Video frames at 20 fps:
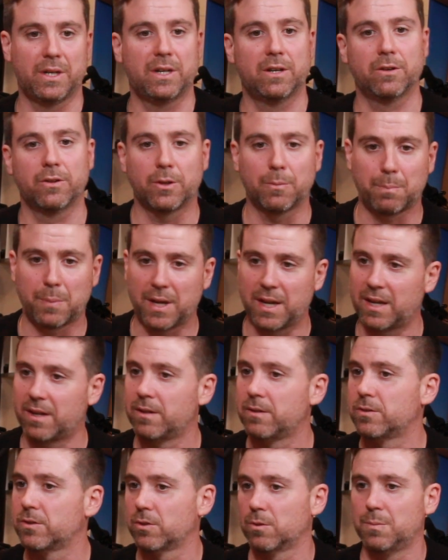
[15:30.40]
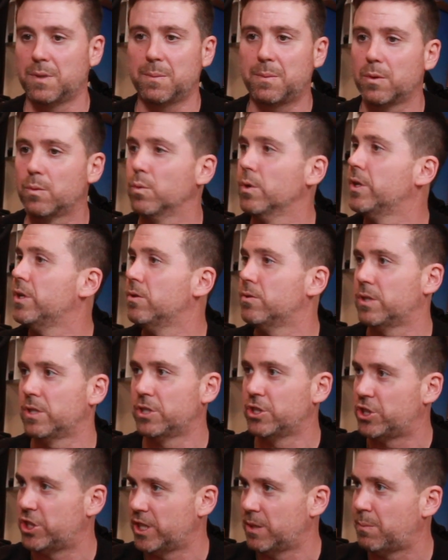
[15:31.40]
hear the pings, or maybe we're using
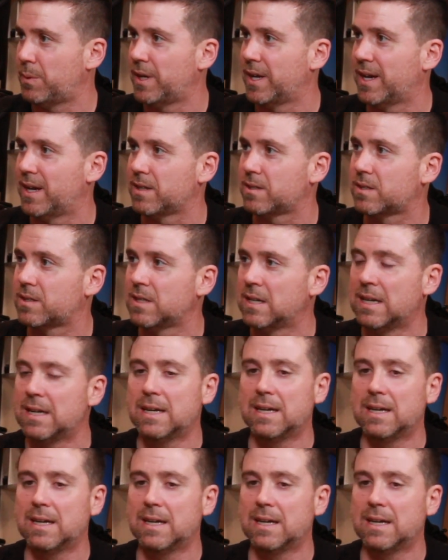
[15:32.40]
GPS.